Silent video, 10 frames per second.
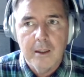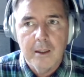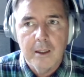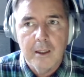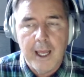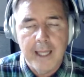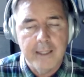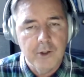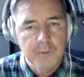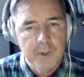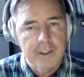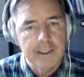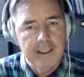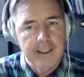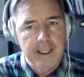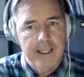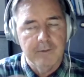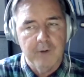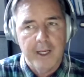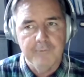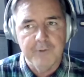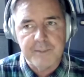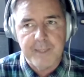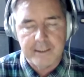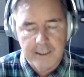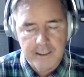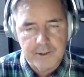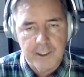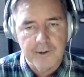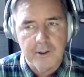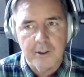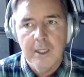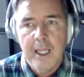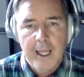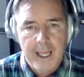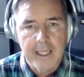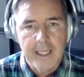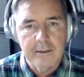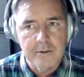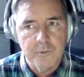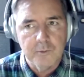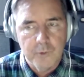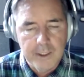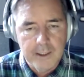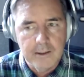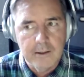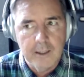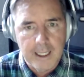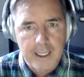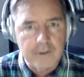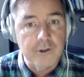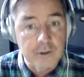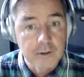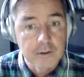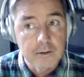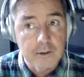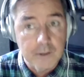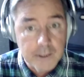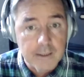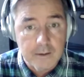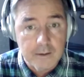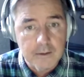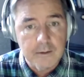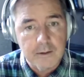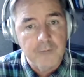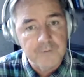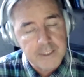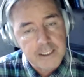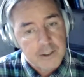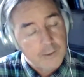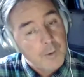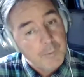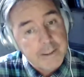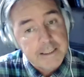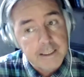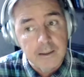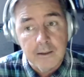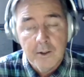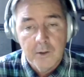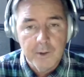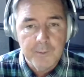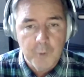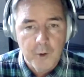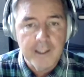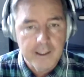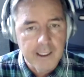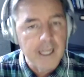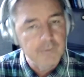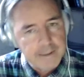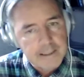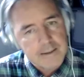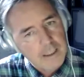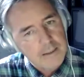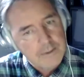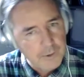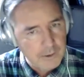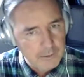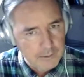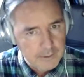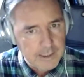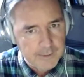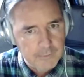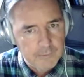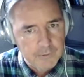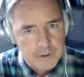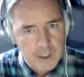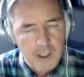had humility and respected each other, and we had good, clear conversation. When we didn't, we pointed it out and we discussed where that was off.